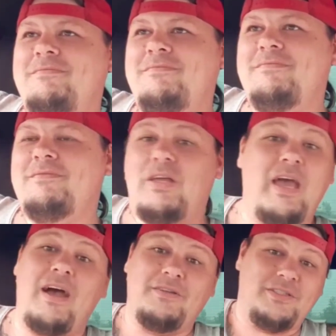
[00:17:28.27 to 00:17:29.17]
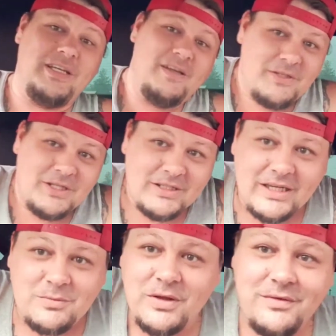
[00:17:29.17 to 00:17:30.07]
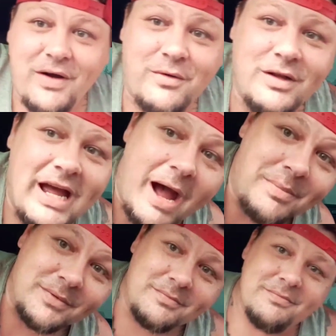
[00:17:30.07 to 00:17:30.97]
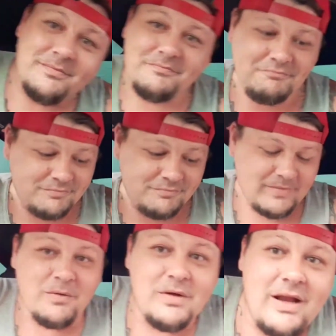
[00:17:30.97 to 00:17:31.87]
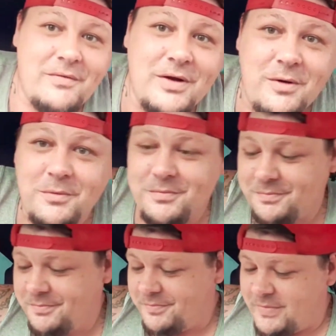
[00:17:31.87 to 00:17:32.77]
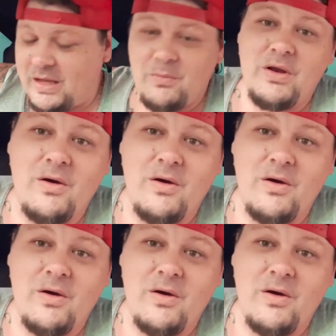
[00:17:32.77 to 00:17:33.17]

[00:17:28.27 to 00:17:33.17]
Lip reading: Yeah, see, even Gina says, what the fuck really happened? We never know. And we don't know.